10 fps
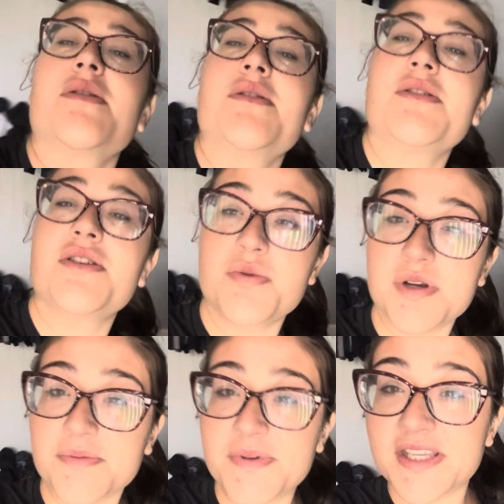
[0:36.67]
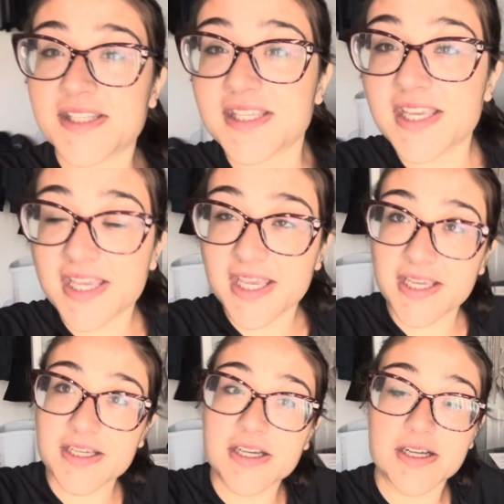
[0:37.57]
you will be
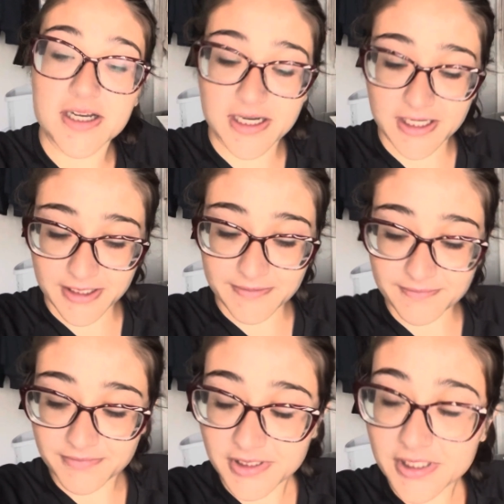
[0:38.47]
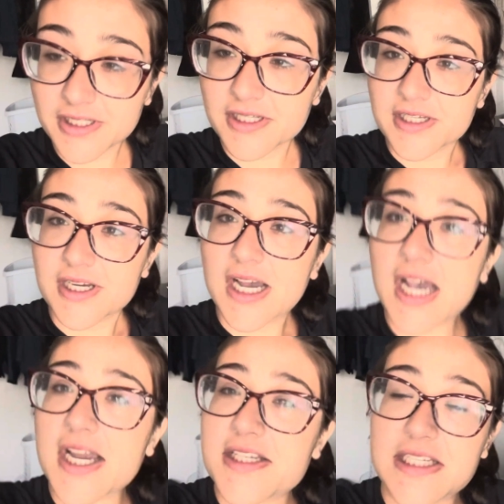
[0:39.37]
seeing. Um,
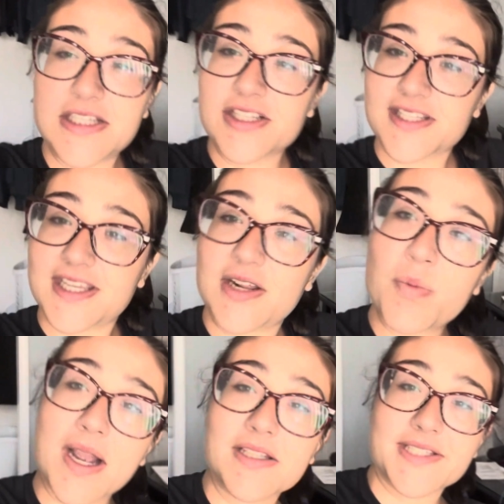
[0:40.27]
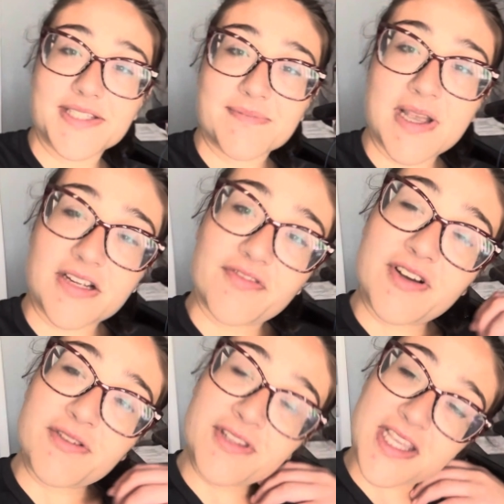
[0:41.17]
I did just get a wireless
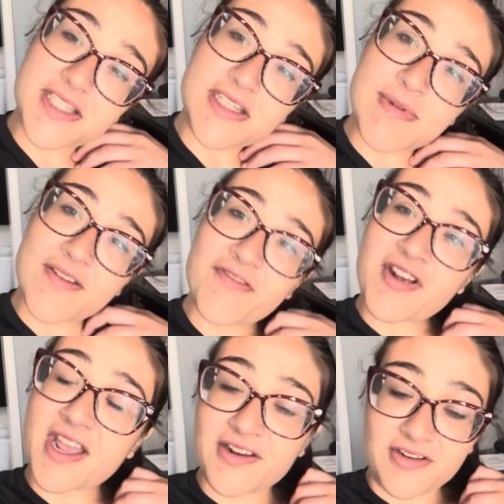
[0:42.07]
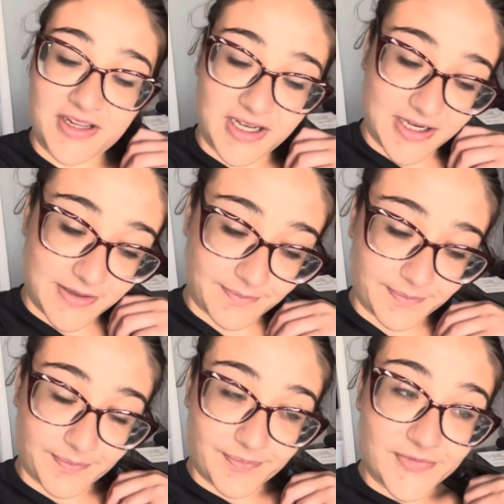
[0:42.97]
microphone thanks to my friend,
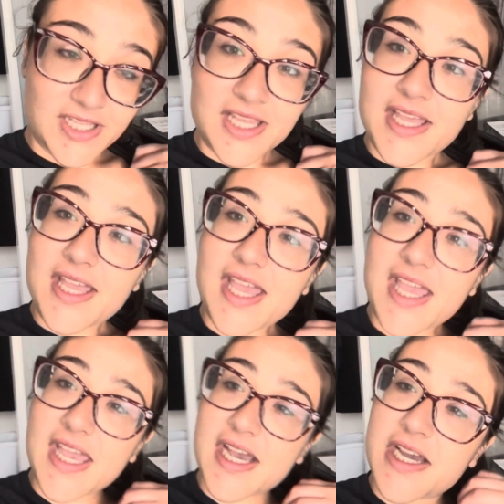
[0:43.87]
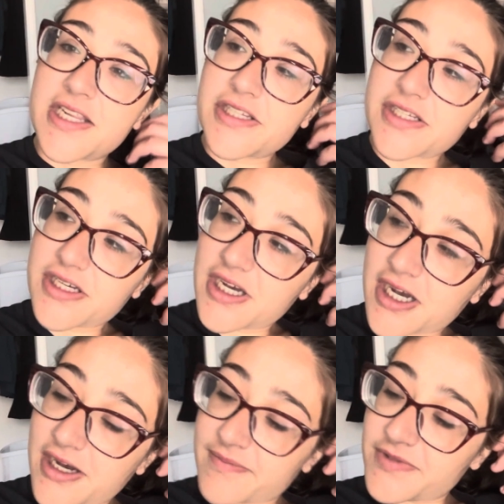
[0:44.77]
um, and
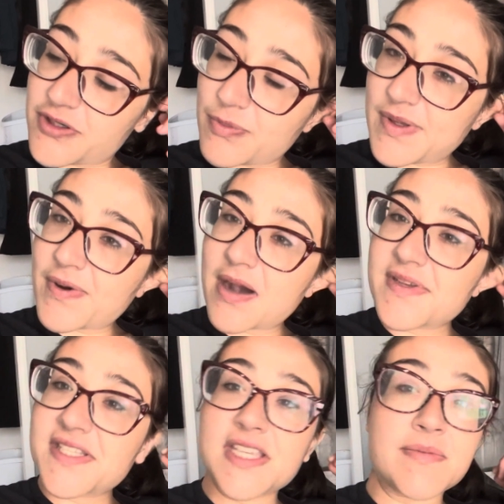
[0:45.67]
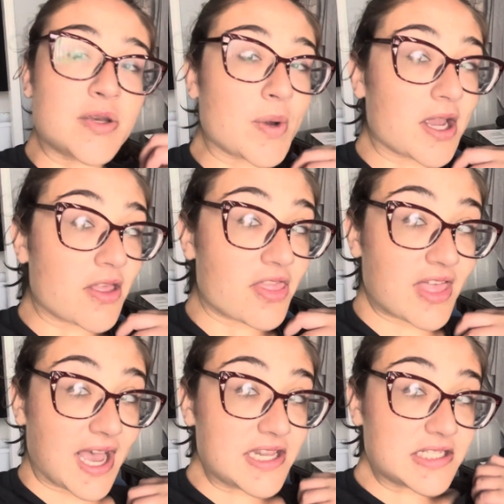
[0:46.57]
um, you'll be probably seeing me wear
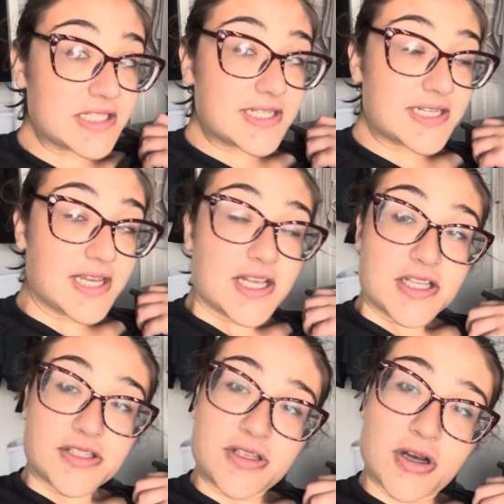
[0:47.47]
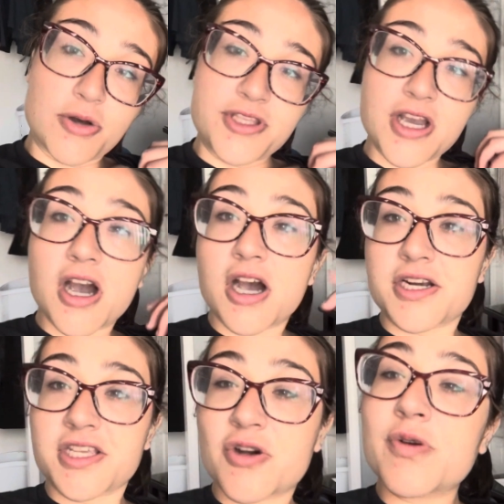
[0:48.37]
that. So the
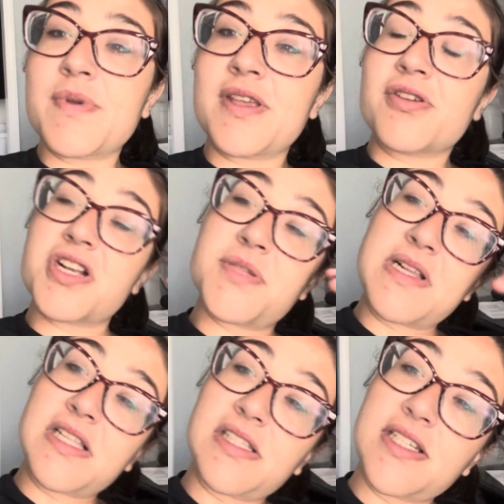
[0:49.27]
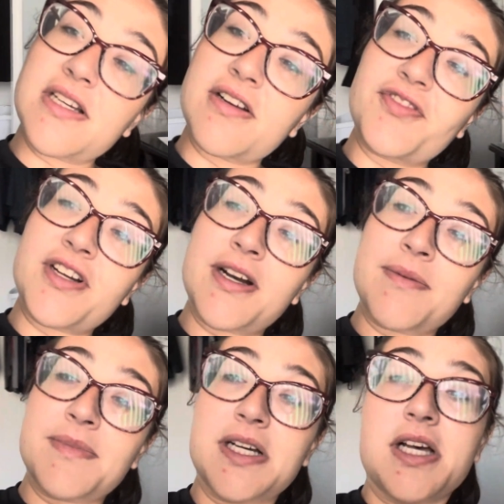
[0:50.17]
audio will be crisp and clear from